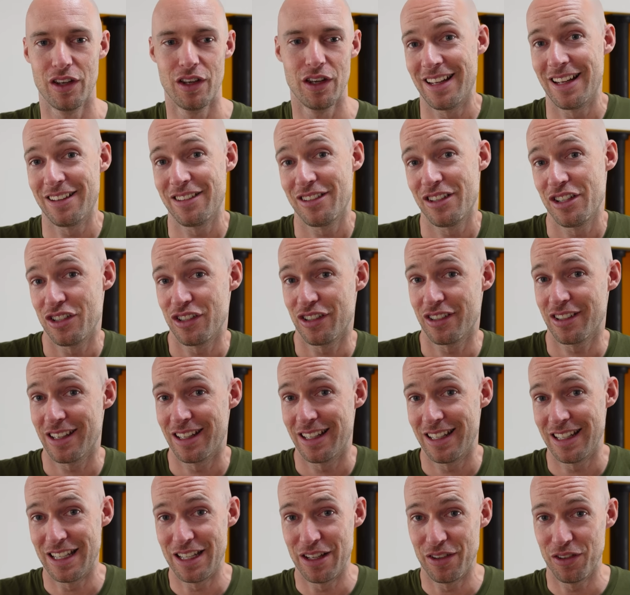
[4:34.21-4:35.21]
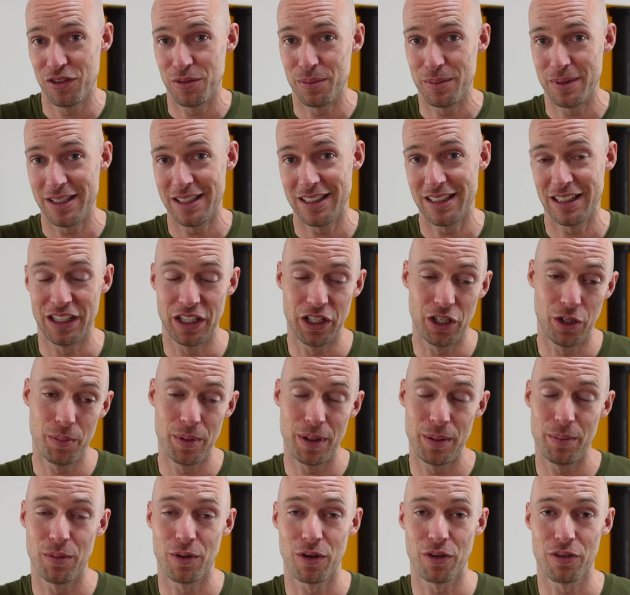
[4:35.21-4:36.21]
It actually just kind of gives me a little
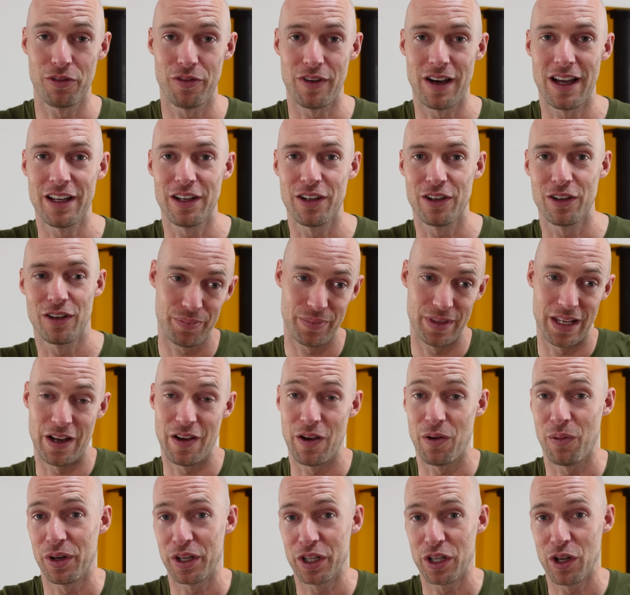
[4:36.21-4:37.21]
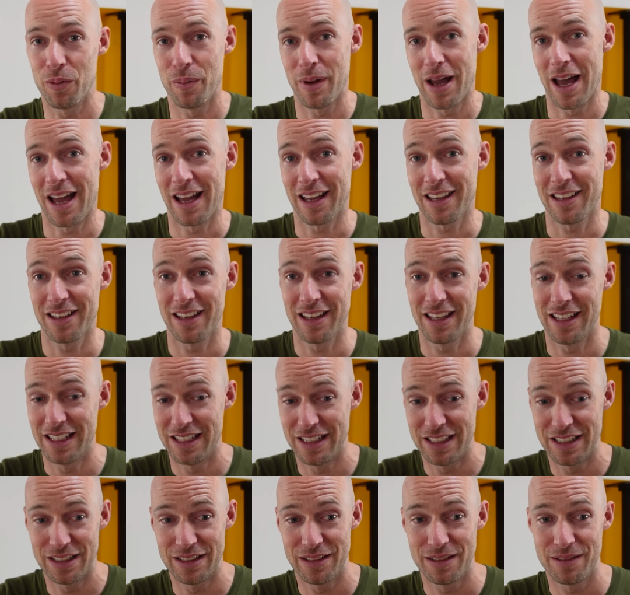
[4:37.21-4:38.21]
bit more fire. Now I want to go back
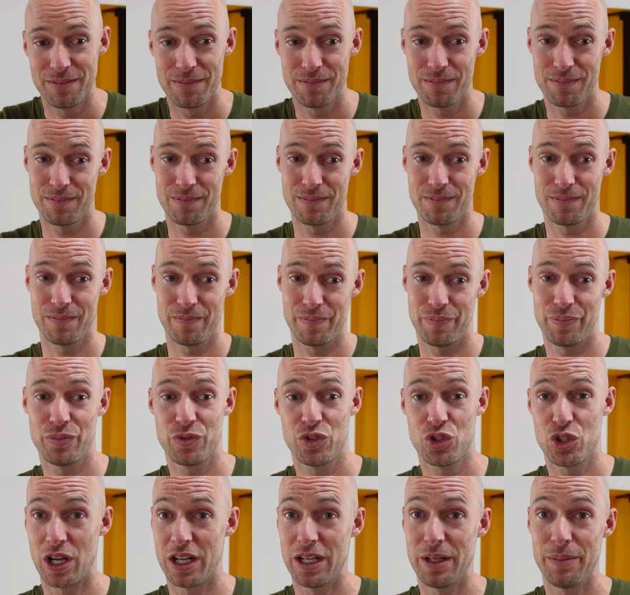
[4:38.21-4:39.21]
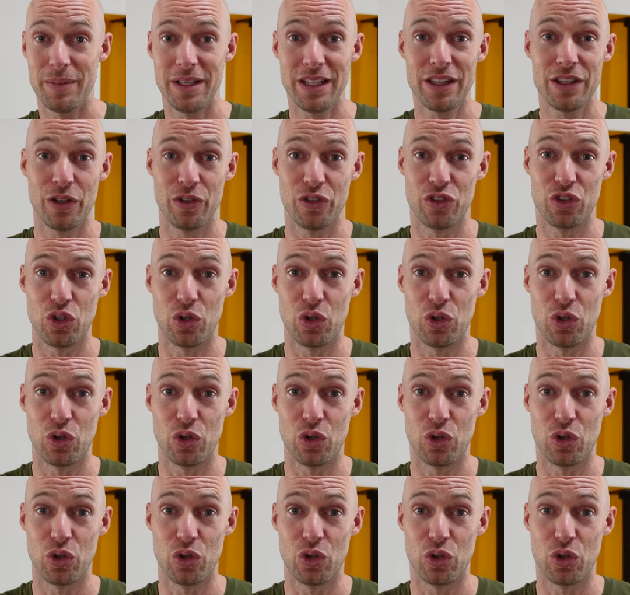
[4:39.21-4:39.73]
and try to meet those